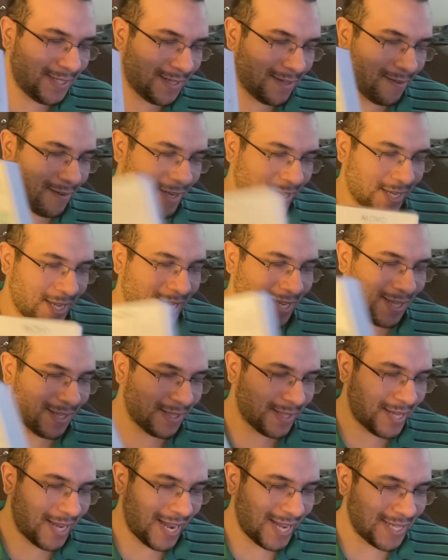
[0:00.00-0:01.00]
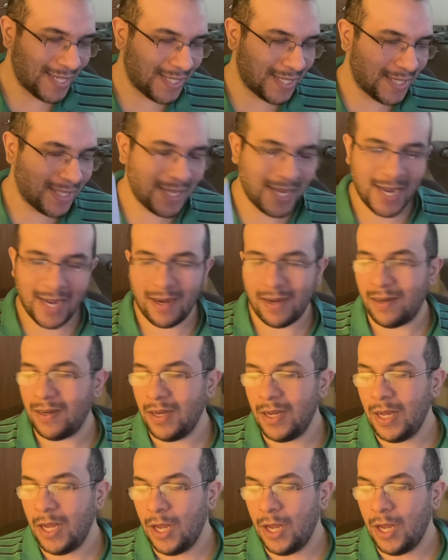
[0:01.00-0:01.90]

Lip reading: so I can't test how